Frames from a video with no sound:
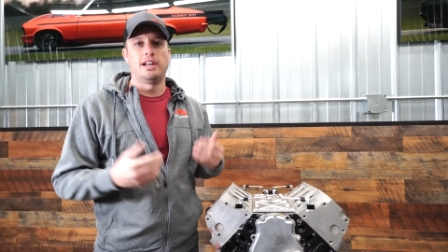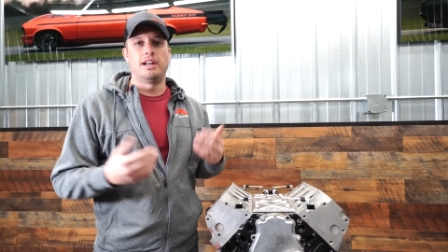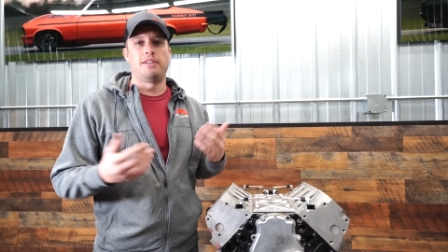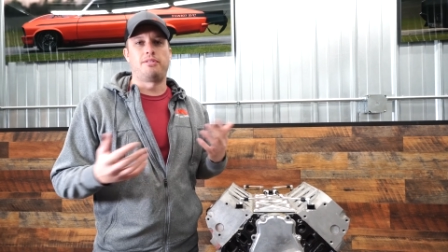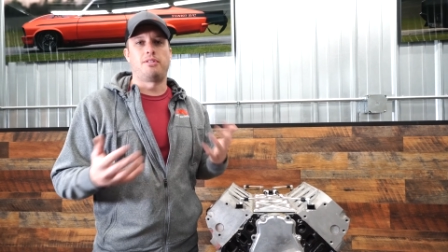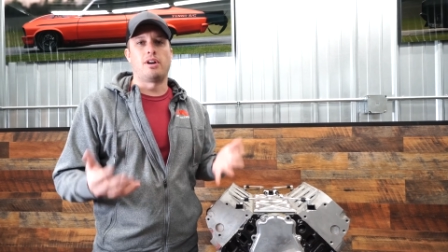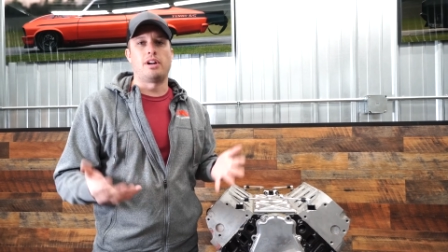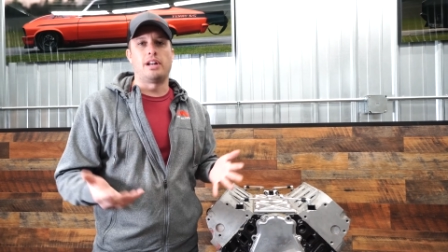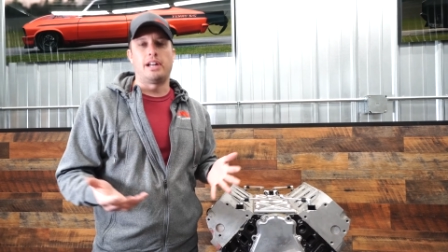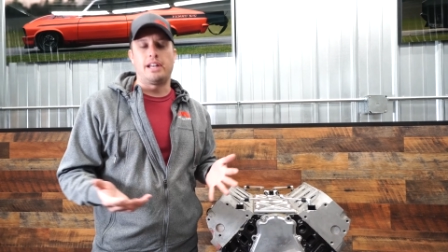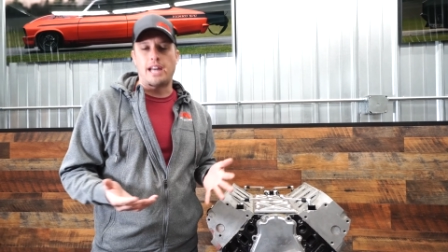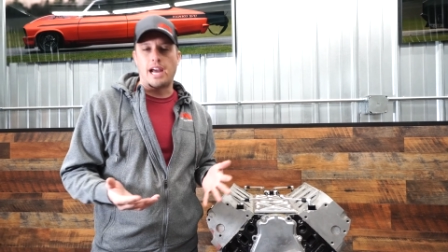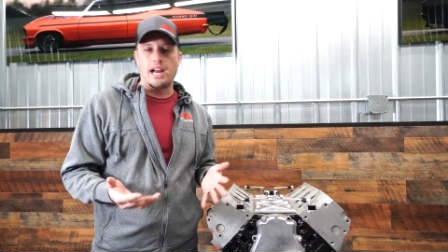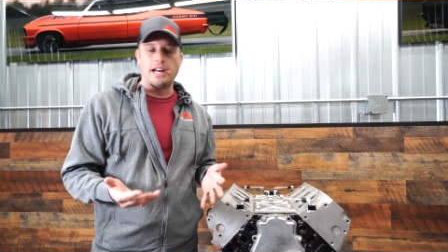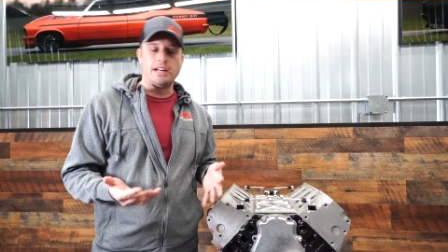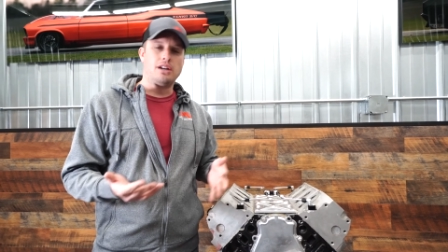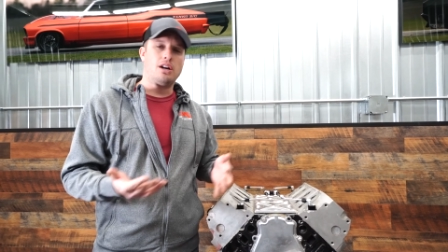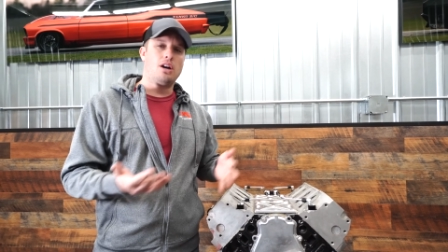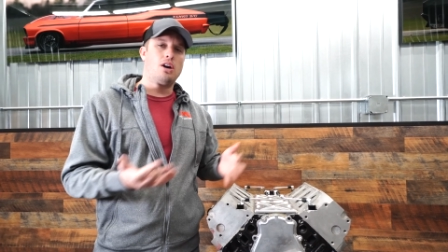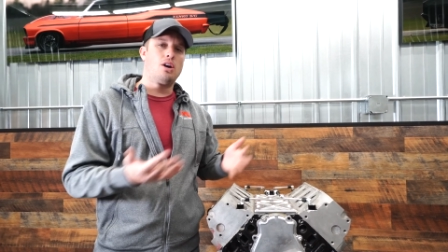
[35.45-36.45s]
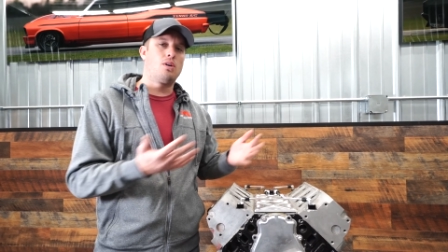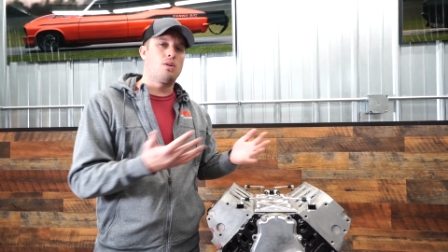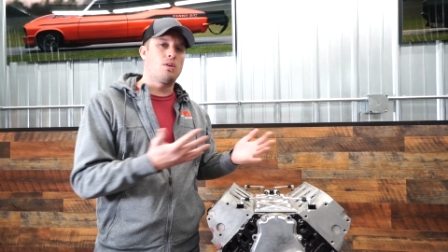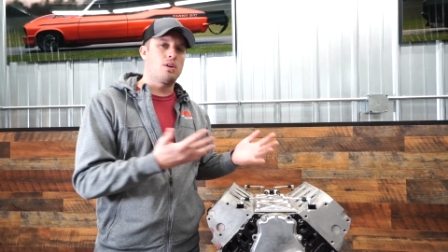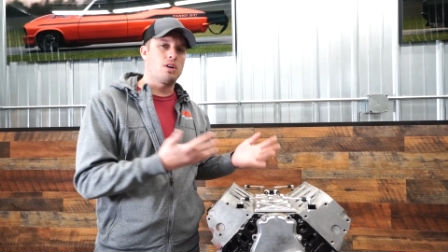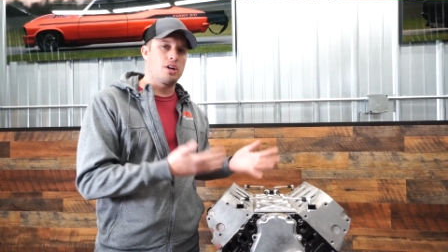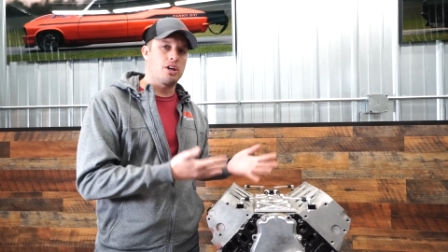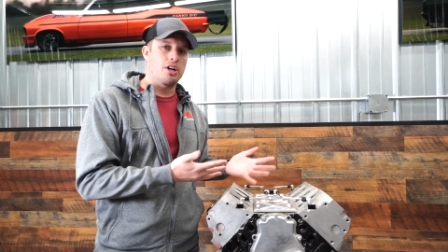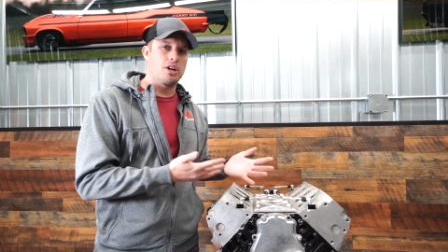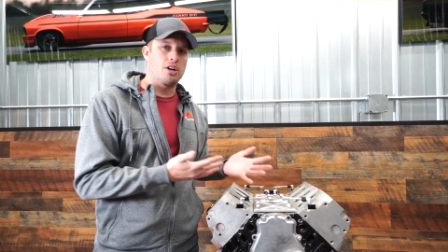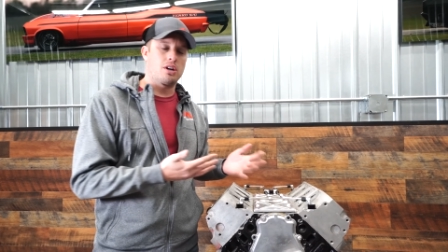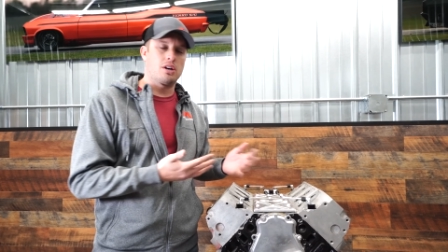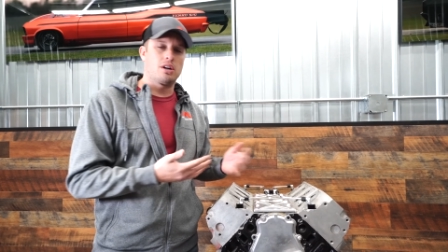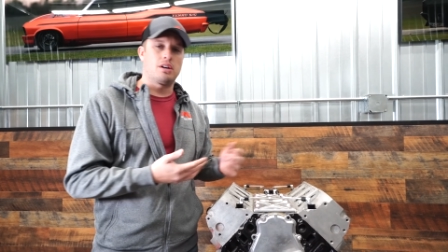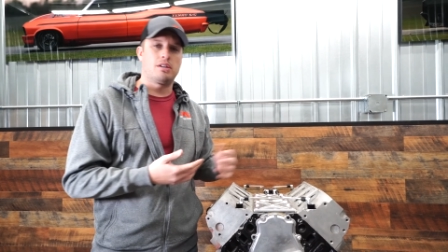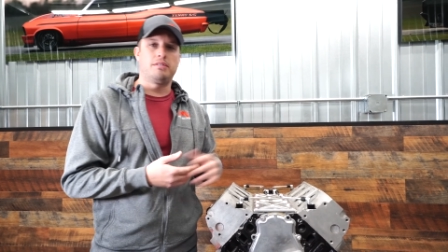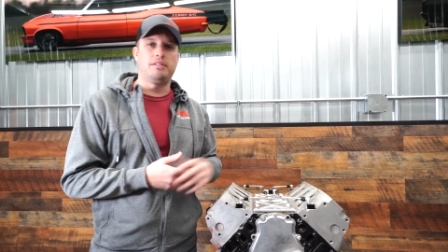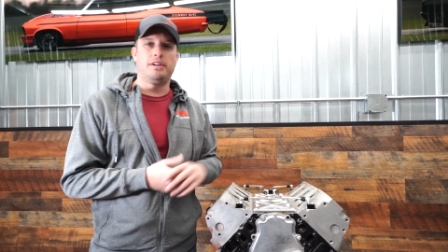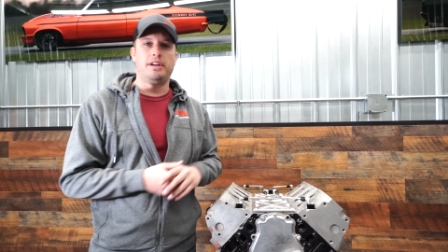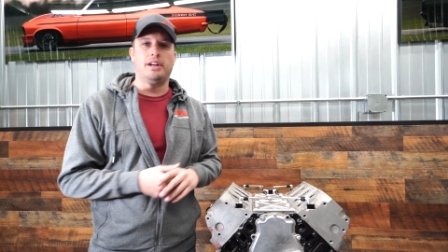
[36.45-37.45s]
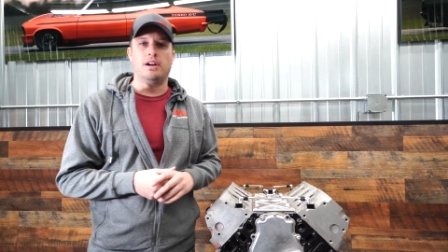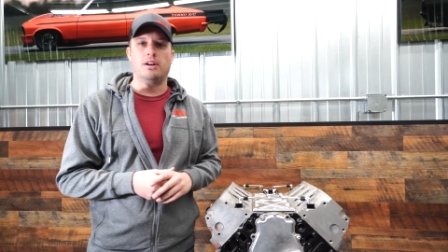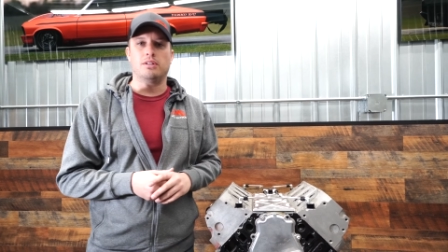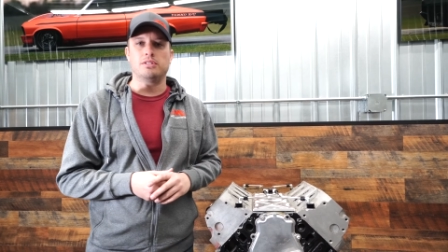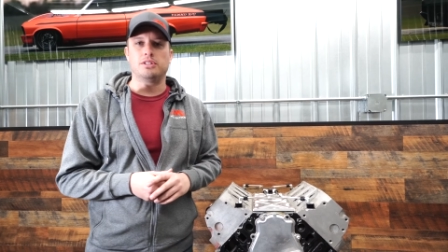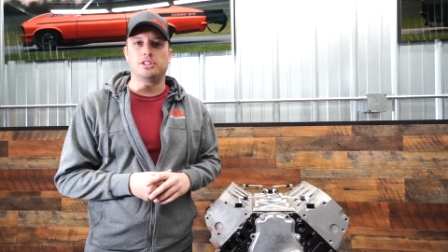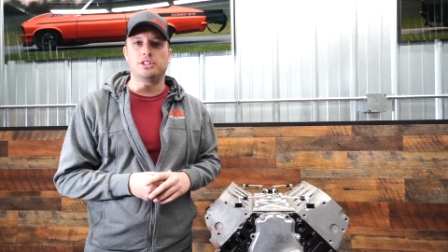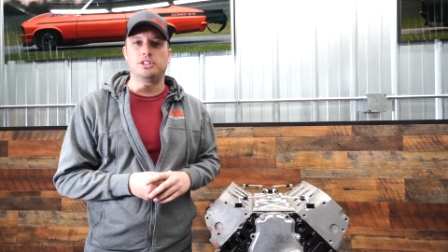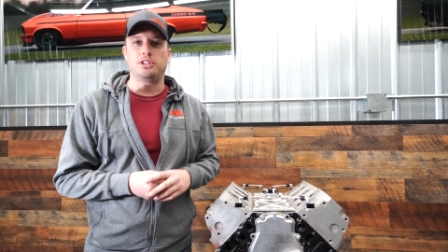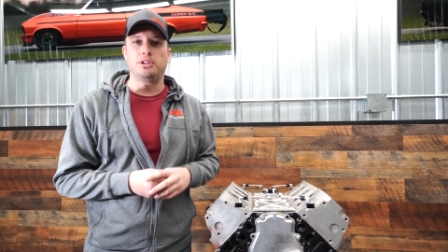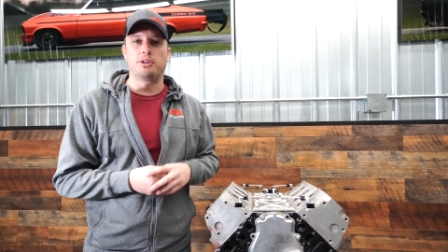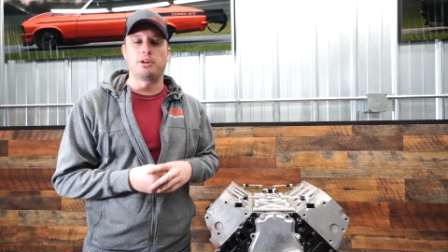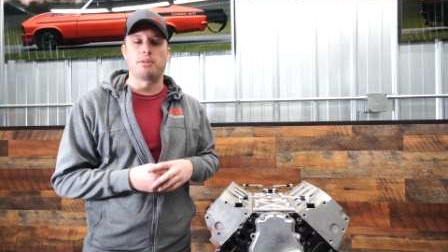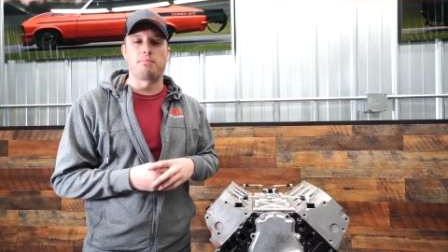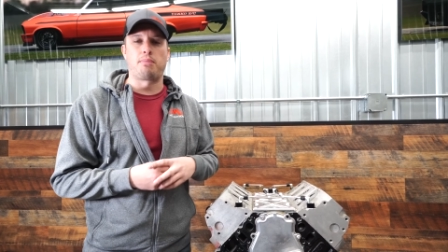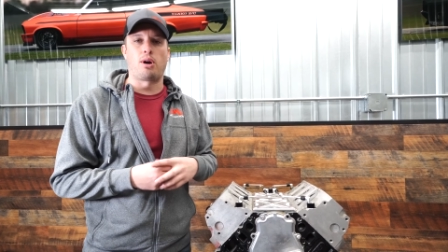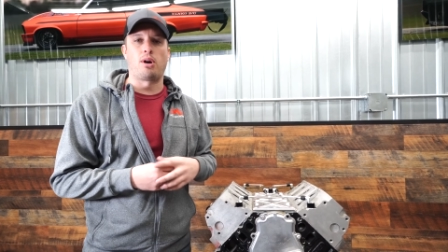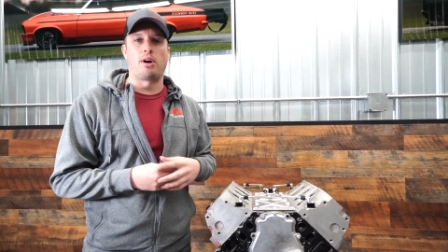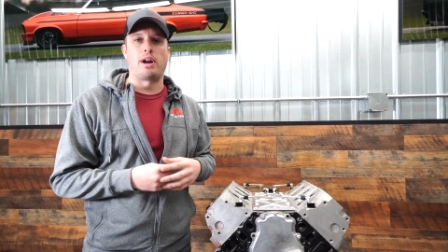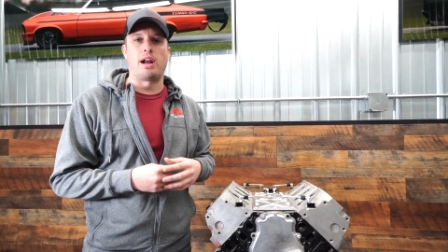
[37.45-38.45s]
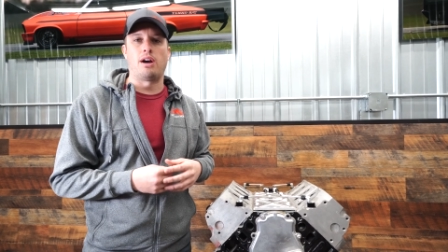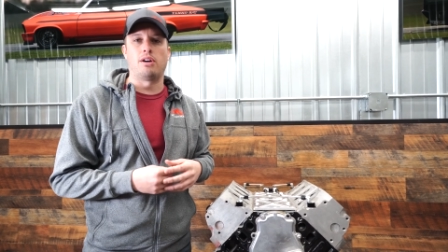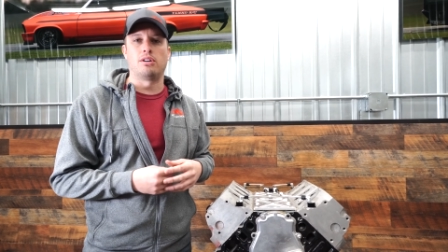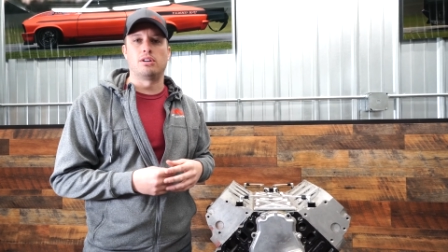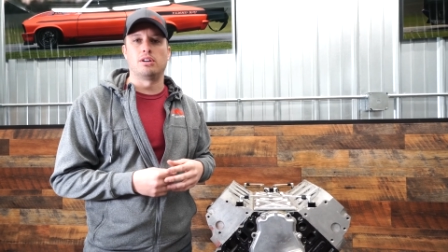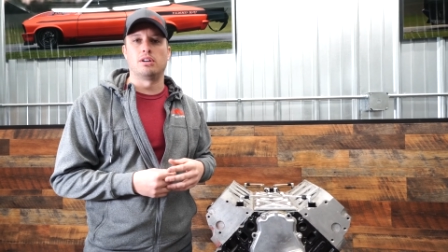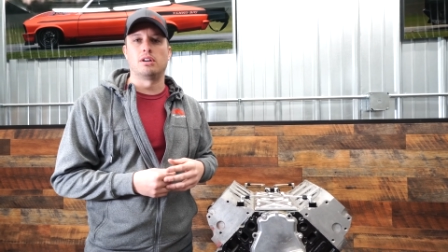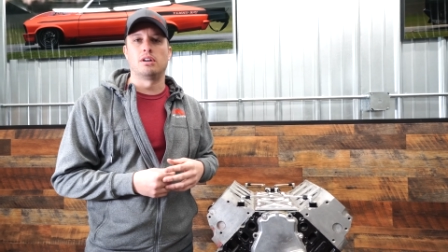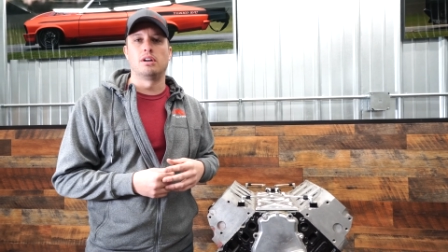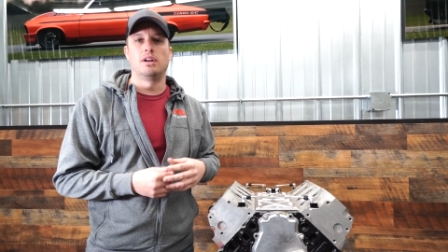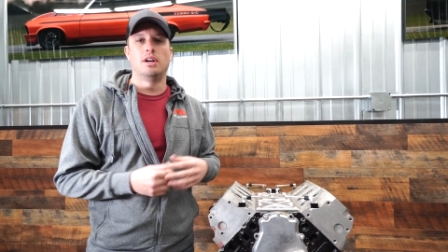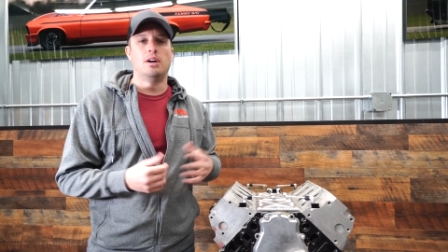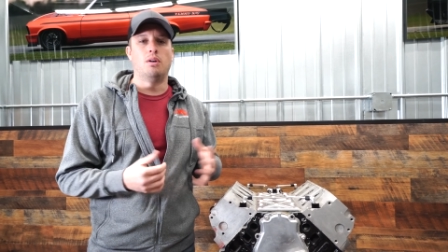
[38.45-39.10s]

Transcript: If you're on the dyno or you're, you know, just doing a burnout or